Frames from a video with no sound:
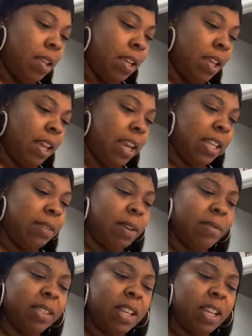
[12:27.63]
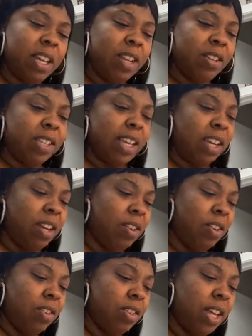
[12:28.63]
And that's what I was telling you. It don't take a
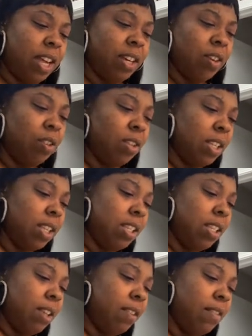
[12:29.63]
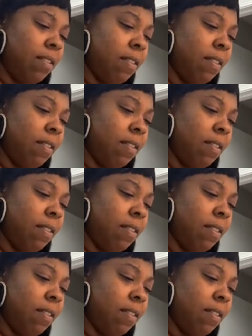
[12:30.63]
long time to cook this stuff.